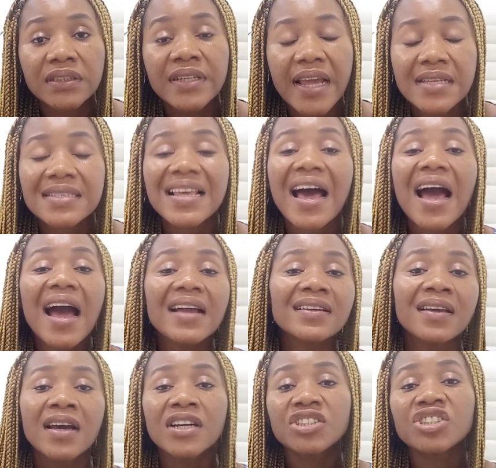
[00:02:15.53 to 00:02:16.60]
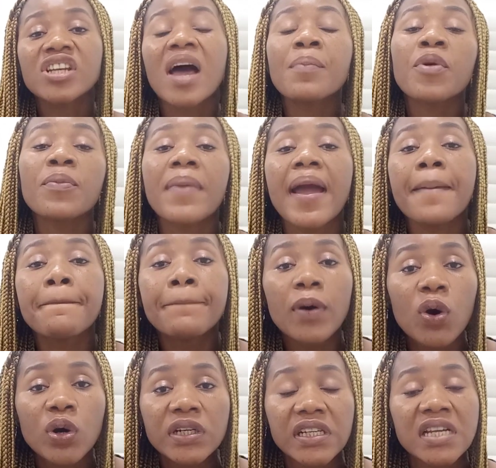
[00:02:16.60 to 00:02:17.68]
Yes, add chamomile
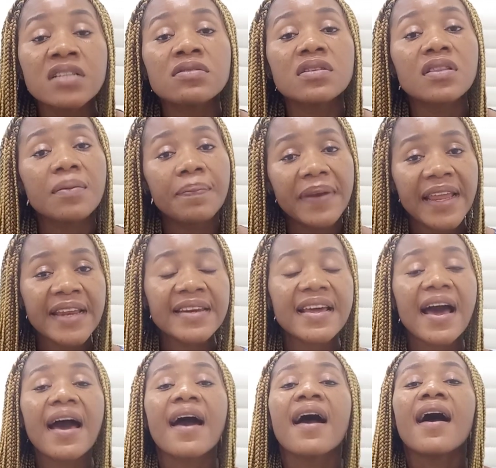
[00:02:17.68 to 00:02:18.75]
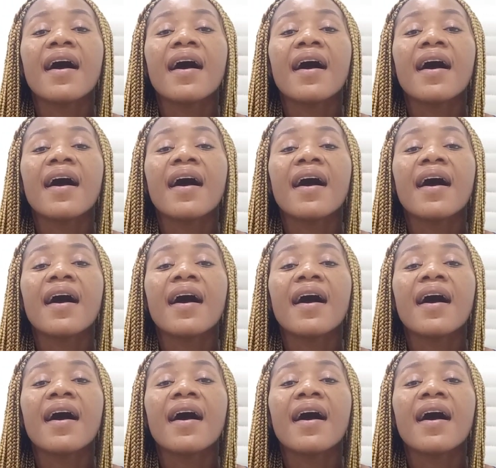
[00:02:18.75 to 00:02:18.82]
bud into the blender.